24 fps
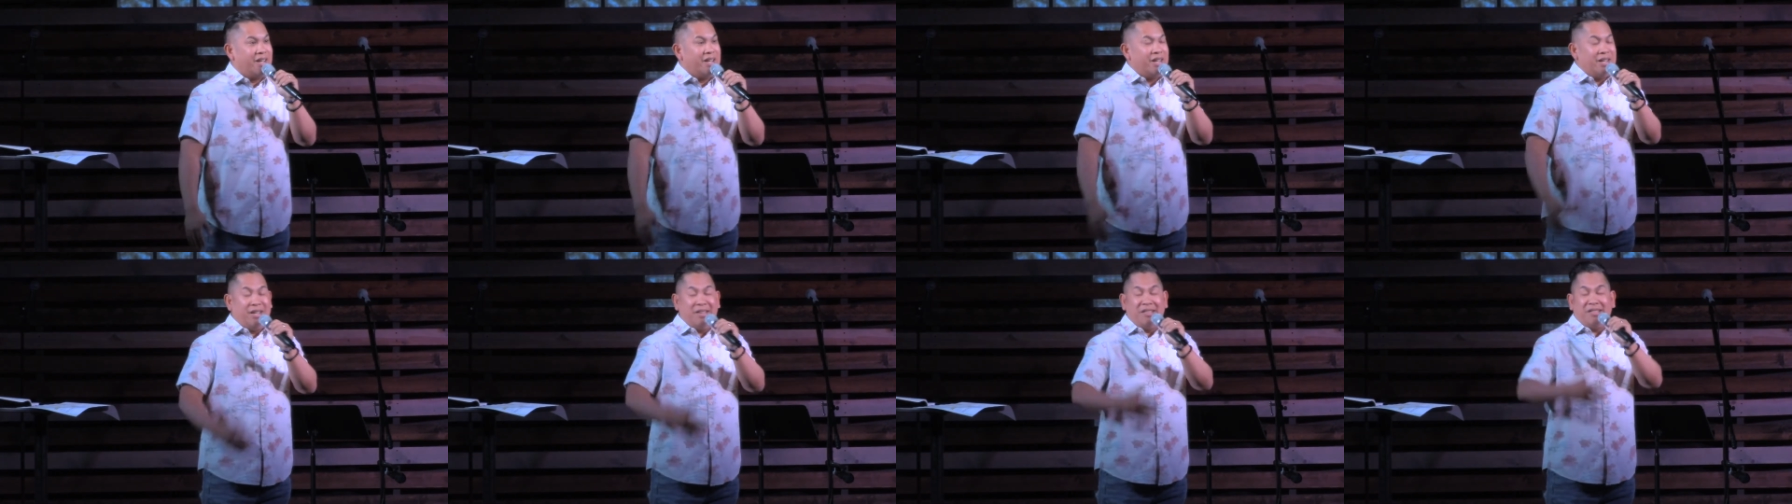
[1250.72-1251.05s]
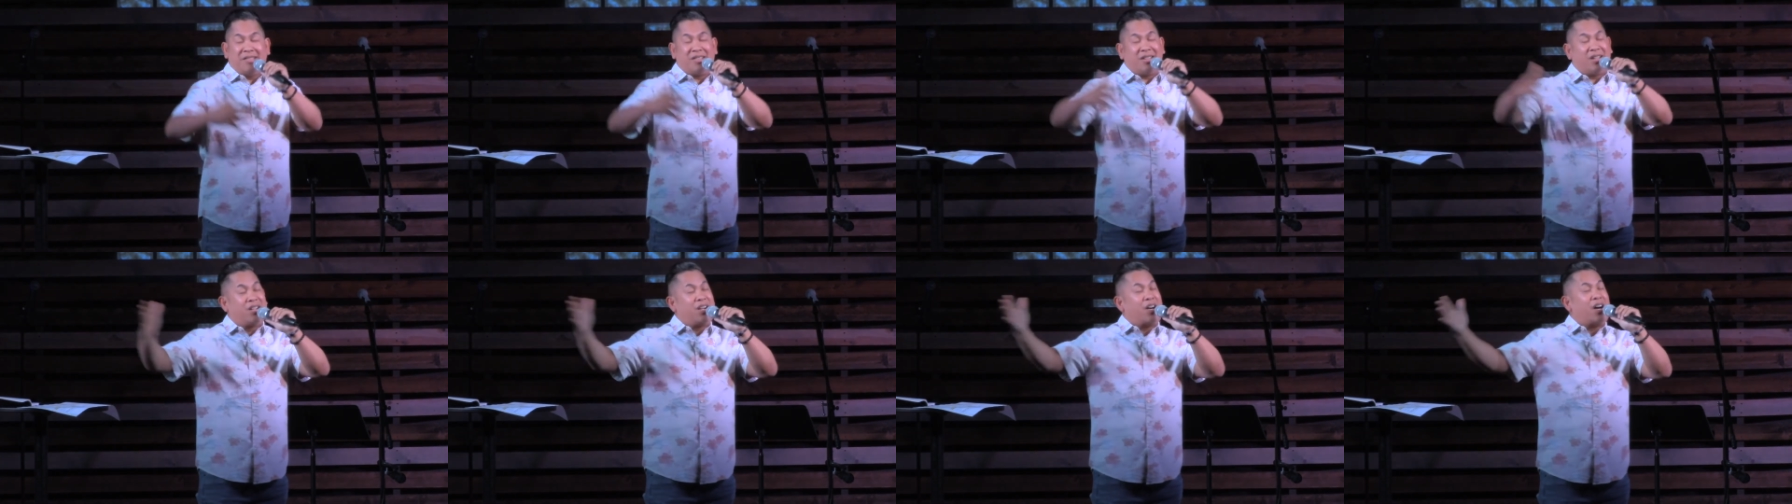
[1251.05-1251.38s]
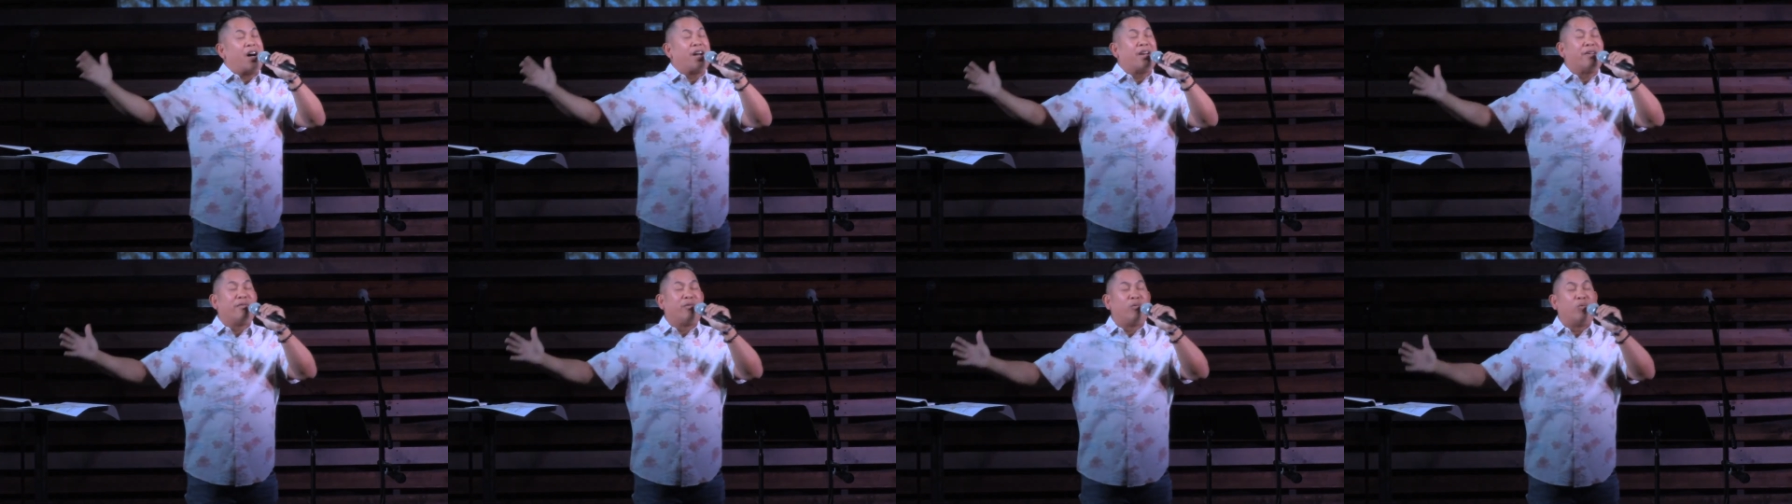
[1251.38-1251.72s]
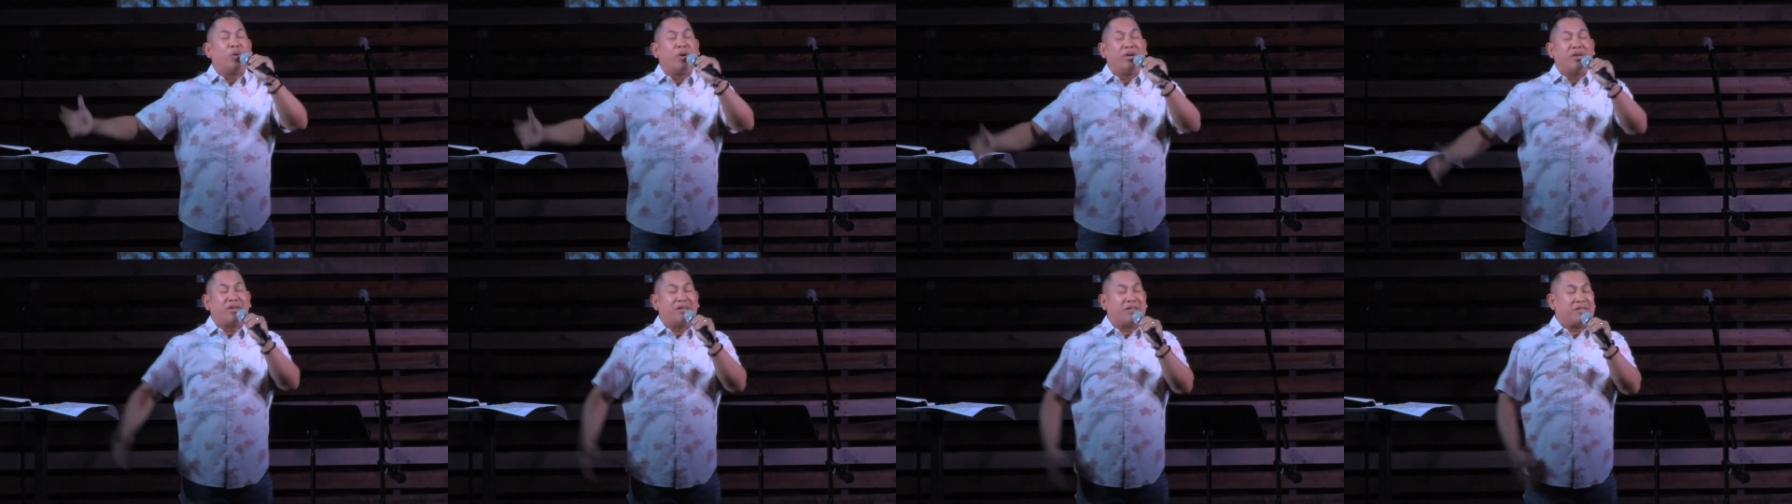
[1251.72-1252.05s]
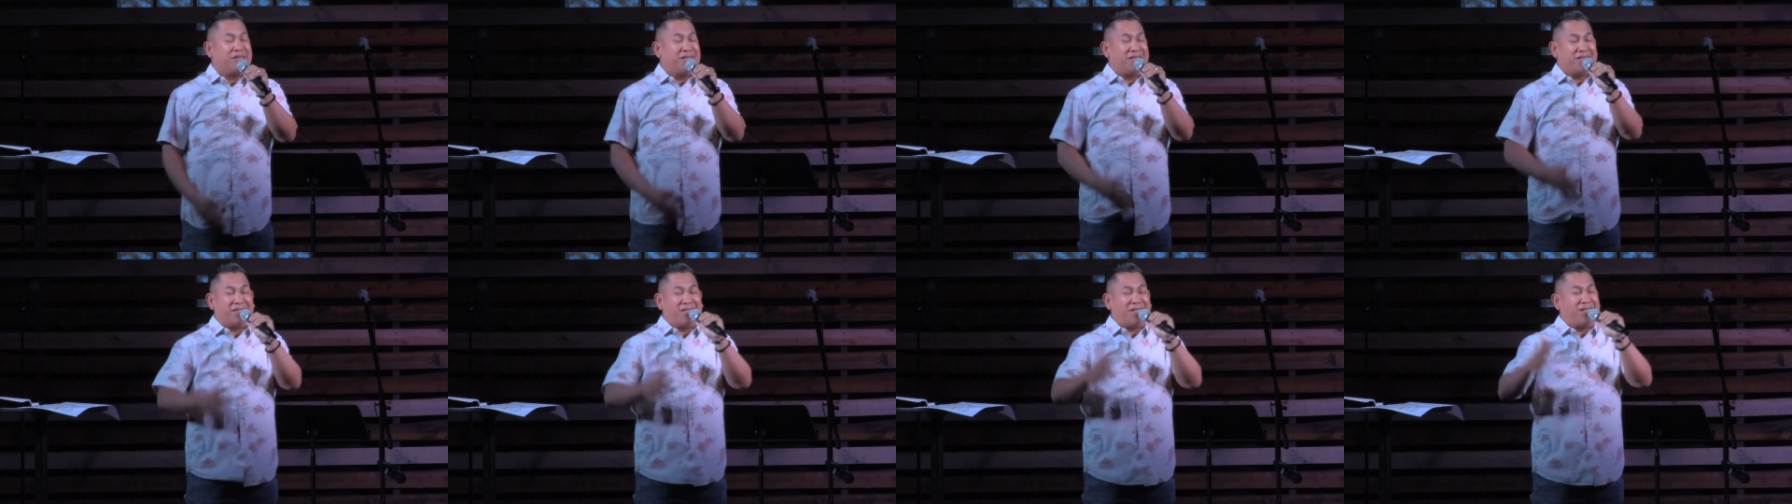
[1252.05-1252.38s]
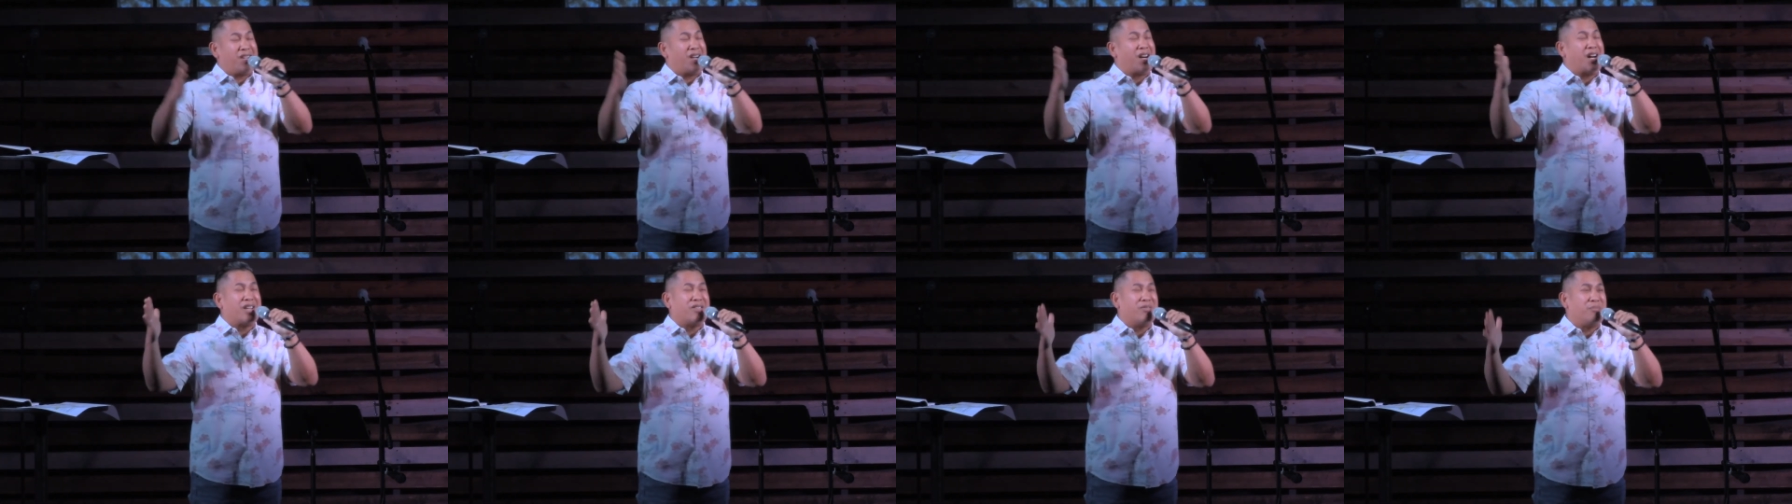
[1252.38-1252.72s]
He's the God of wonders. He's the
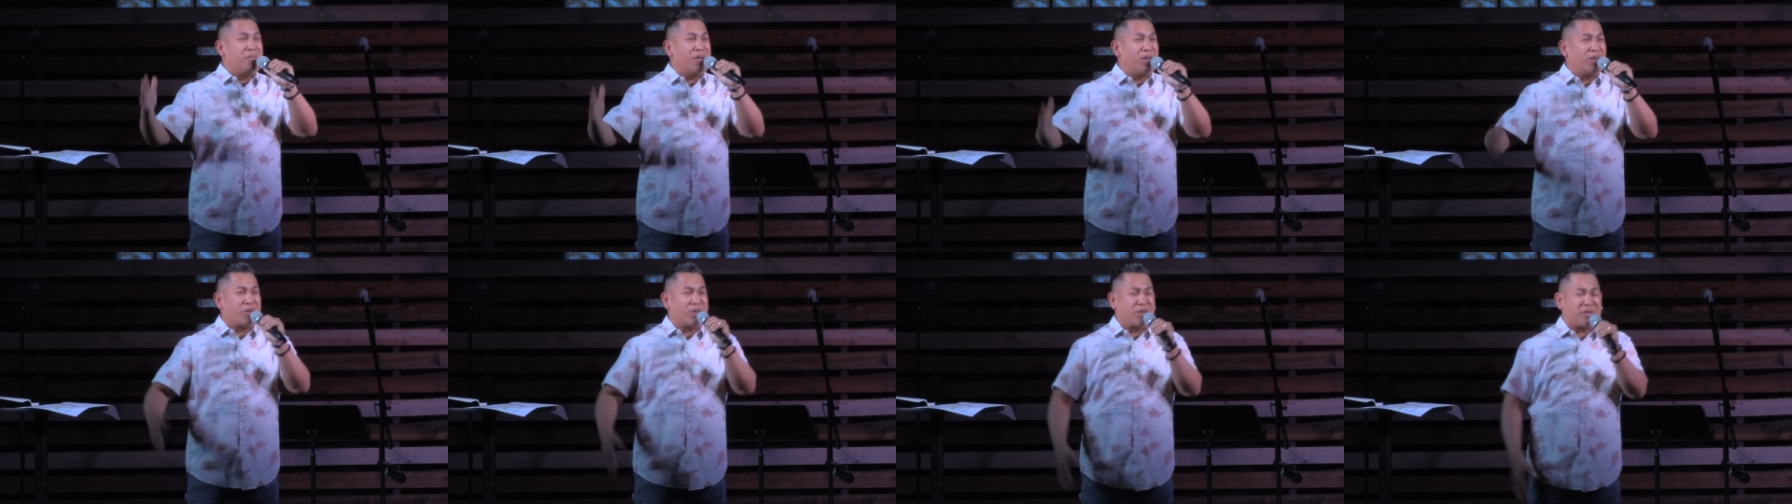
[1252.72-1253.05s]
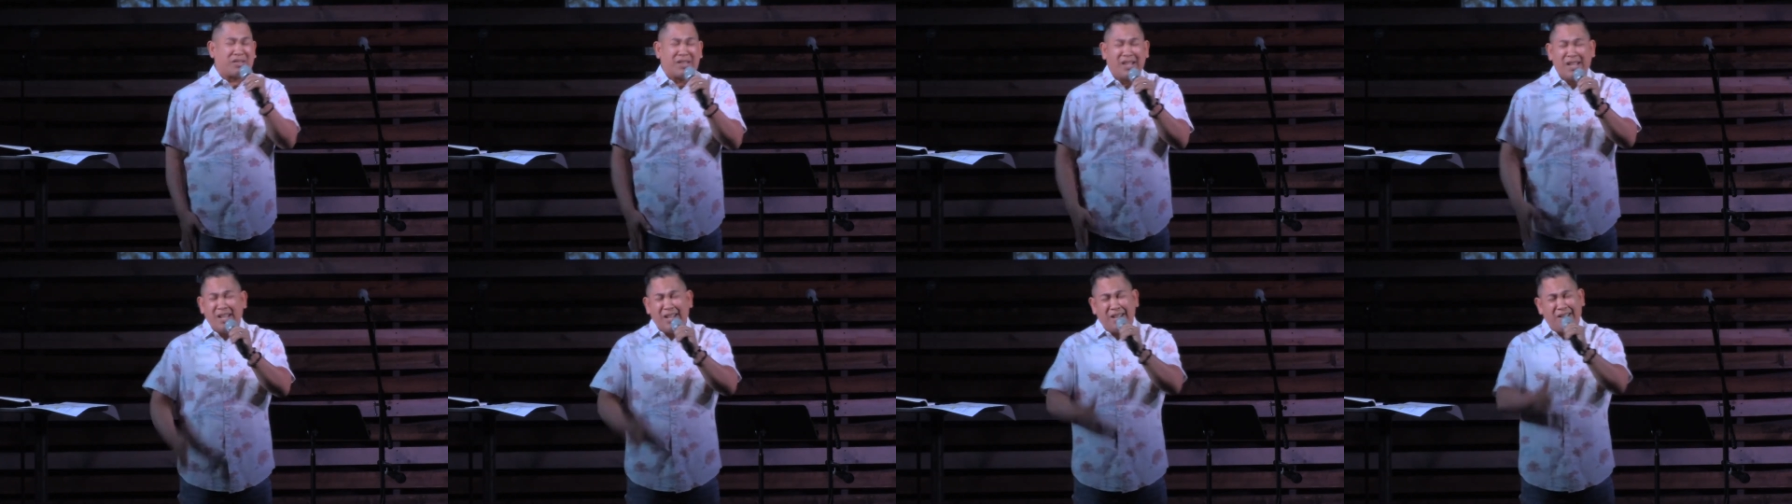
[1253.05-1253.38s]
God of miracles.